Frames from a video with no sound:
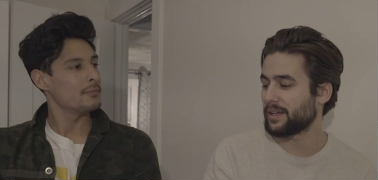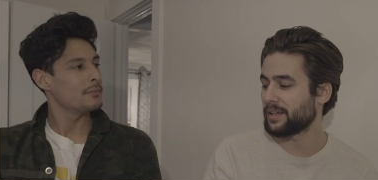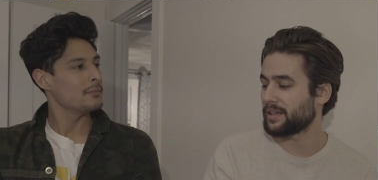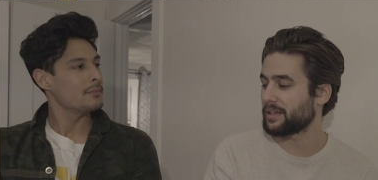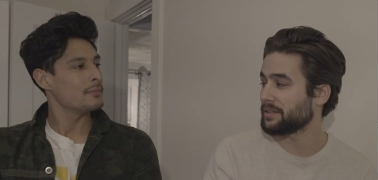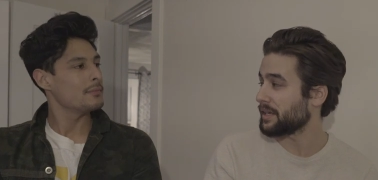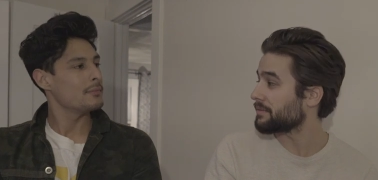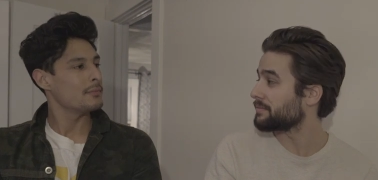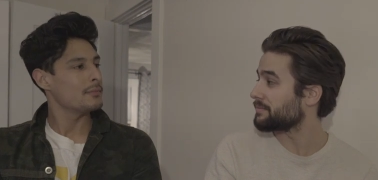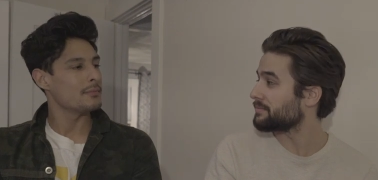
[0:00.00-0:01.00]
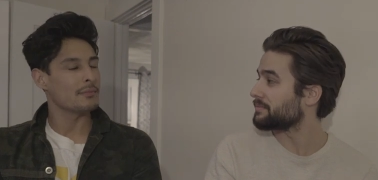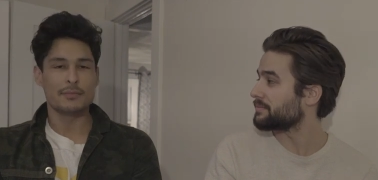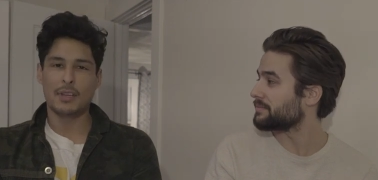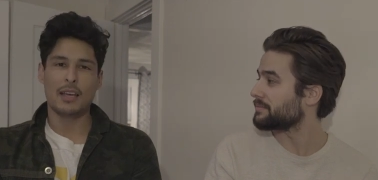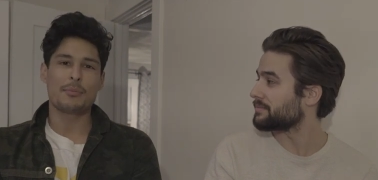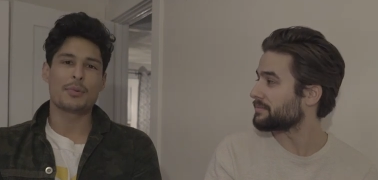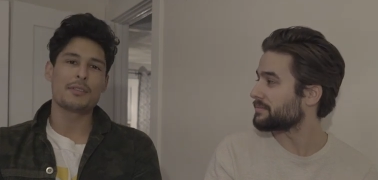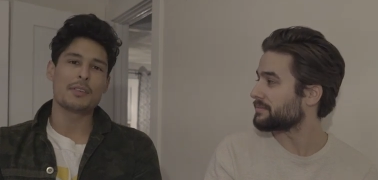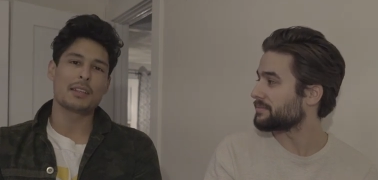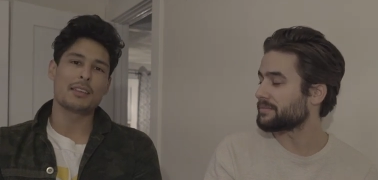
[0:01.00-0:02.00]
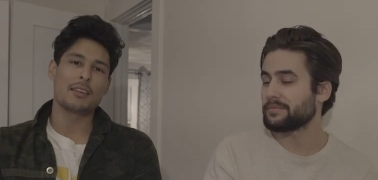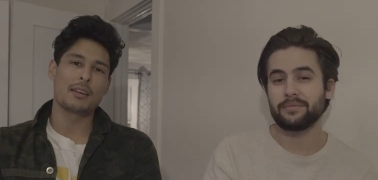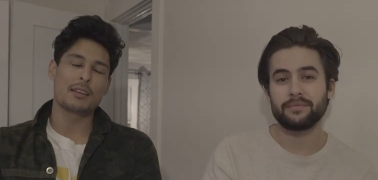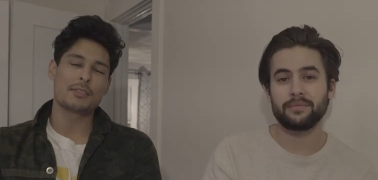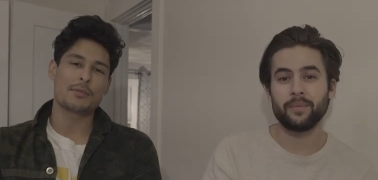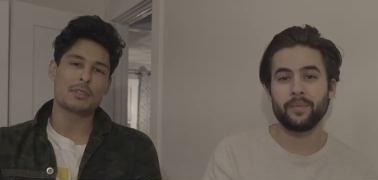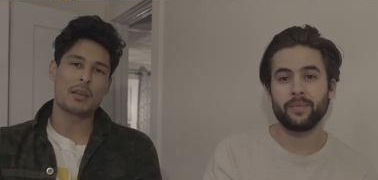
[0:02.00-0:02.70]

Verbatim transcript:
Speaker 1: uh, yeah. Yeah, perfect. Thank you guys for